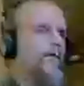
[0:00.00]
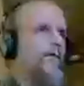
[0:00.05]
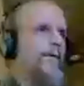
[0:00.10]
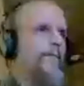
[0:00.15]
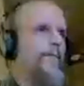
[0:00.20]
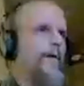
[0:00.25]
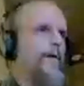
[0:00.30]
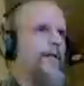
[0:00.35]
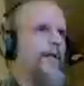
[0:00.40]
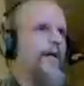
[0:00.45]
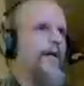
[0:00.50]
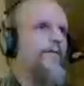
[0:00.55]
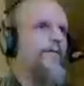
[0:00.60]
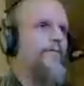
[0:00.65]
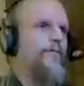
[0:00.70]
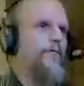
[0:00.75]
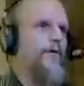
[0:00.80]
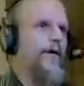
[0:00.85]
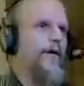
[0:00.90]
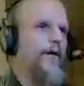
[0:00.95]
and what I mean by
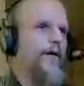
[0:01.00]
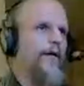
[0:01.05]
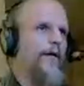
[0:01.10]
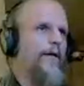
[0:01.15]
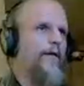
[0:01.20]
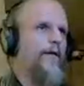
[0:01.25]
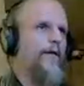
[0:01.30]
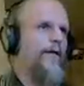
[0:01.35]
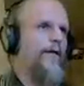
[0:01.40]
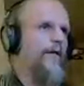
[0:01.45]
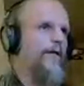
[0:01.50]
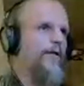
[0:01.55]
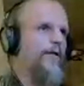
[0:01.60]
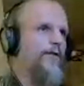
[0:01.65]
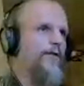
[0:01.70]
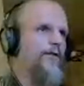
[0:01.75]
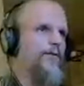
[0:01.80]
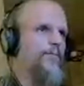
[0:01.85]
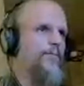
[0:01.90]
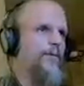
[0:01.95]
life threatening
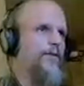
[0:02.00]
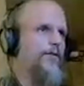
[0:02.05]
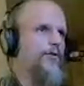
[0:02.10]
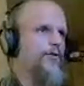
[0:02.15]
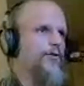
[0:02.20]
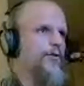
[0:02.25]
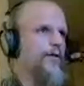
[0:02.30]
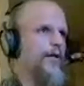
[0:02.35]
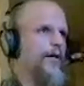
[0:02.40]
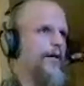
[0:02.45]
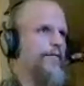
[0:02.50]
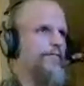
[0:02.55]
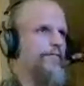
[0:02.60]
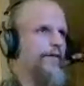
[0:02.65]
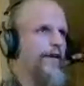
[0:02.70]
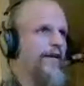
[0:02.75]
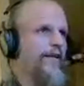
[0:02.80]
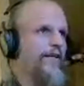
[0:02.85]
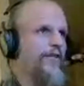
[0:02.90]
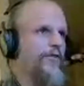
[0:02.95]
is because you
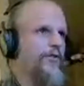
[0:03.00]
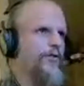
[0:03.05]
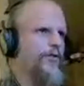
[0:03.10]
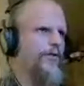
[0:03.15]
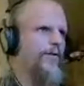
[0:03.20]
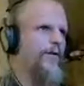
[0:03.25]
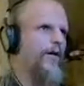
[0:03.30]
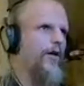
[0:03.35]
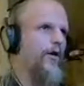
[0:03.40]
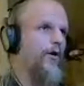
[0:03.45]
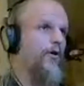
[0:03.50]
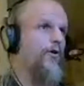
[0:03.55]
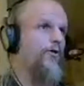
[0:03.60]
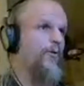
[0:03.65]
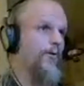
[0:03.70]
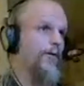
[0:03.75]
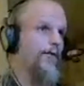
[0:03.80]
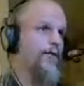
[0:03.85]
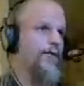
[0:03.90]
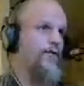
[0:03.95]
got veins and you
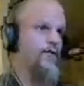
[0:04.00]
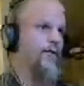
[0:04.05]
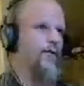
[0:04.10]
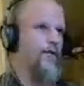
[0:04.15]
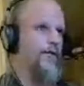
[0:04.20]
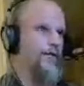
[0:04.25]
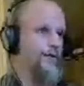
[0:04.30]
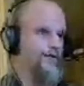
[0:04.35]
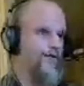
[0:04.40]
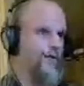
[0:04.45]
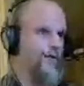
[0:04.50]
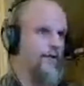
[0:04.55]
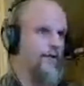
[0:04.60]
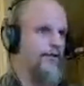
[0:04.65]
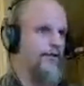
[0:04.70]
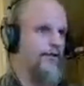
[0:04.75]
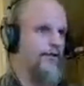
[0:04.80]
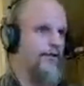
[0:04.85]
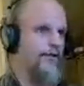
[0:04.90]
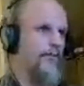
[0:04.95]
got arteries inside
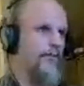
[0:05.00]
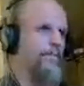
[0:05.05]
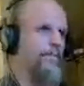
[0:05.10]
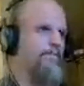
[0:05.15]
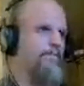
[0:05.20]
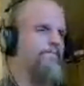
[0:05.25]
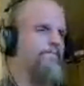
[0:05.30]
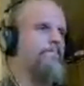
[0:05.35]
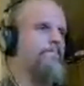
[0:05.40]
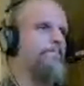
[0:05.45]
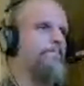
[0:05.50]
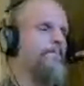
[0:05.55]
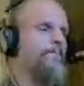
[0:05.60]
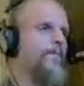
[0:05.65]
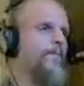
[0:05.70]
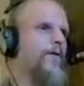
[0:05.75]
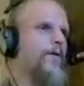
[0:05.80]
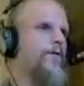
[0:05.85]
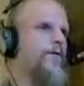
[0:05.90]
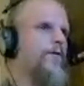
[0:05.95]
your leg too.
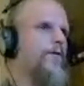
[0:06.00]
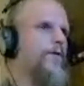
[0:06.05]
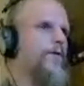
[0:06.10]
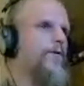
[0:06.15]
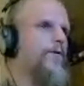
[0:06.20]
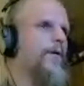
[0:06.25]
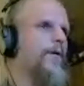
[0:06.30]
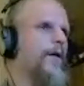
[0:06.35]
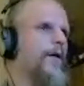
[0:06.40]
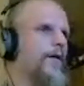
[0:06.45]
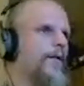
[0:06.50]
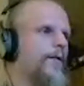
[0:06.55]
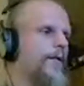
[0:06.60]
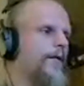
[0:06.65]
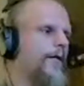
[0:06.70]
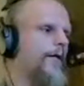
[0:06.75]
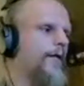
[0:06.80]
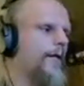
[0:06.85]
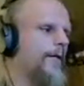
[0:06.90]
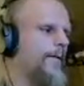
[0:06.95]
You
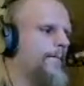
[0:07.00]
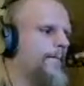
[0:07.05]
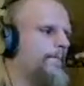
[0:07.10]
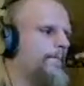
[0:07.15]
got